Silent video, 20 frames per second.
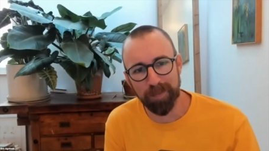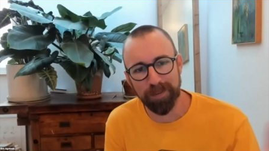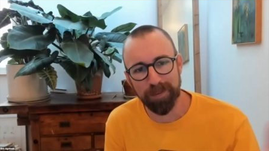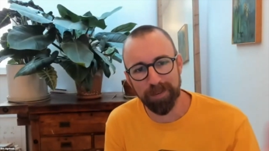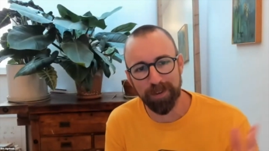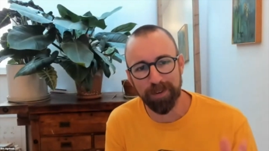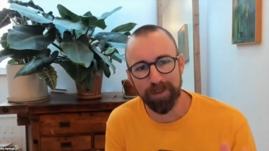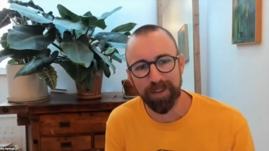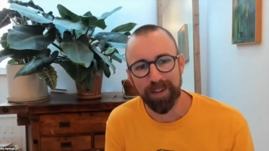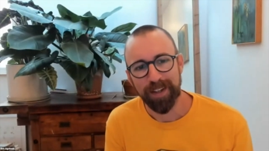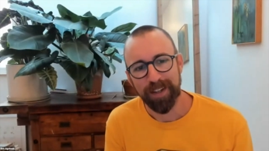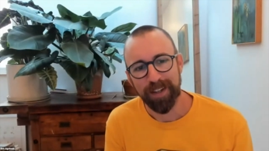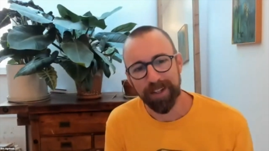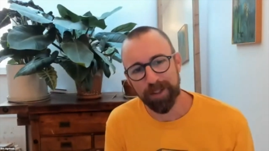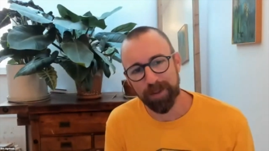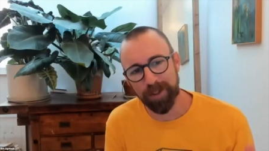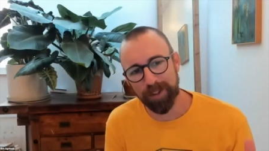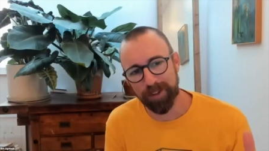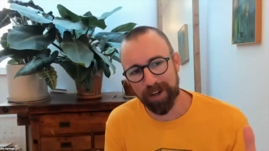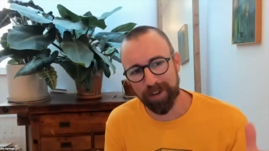So
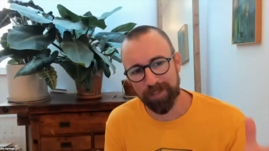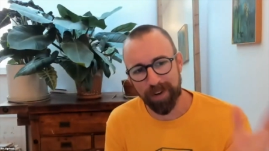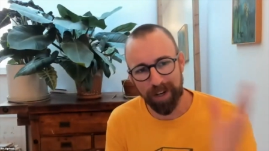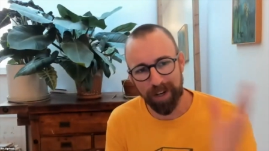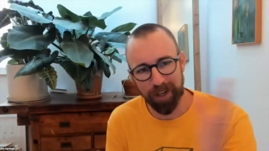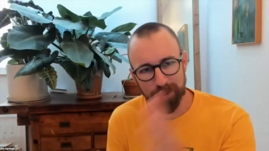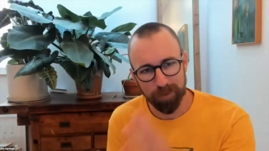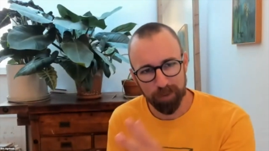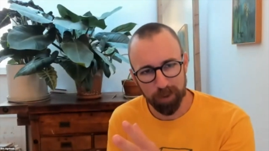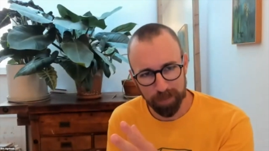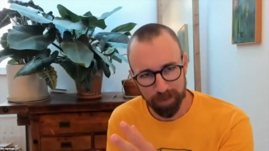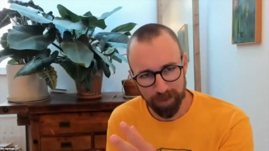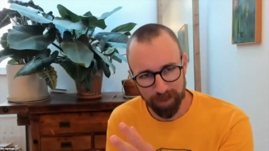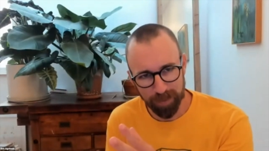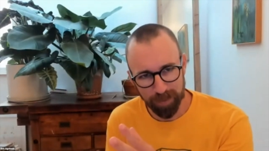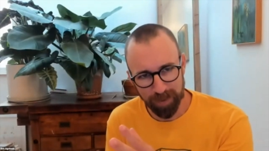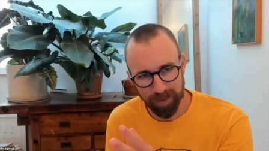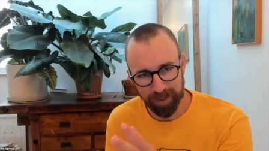you either have high throughput